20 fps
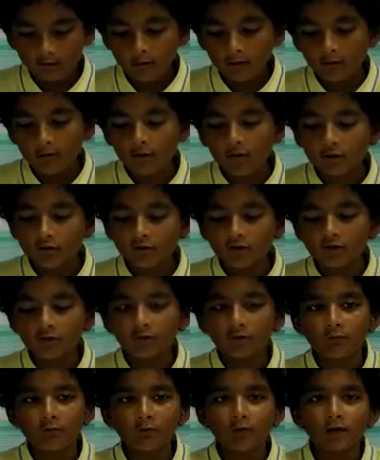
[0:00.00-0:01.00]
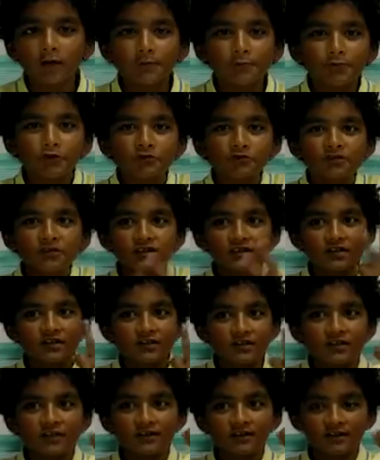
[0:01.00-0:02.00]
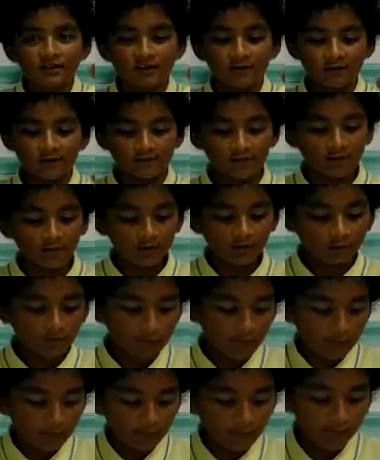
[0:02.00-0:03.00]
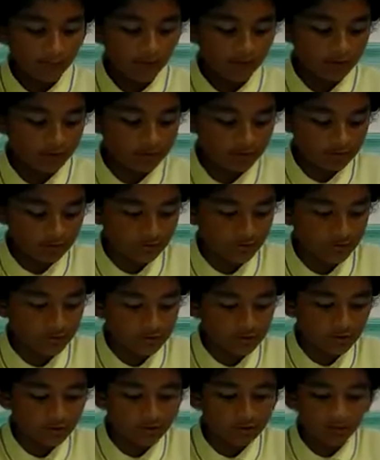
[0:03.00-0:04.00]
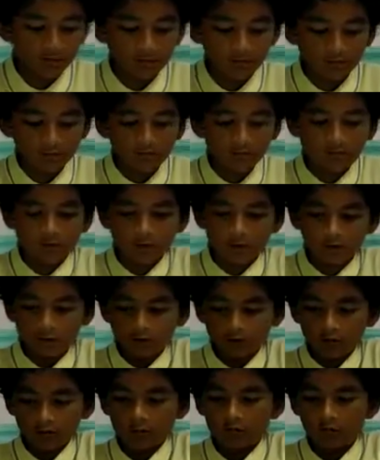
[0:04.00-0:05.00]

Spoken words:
now I'll show you a demo with 3 things. I'll first show you the ruler.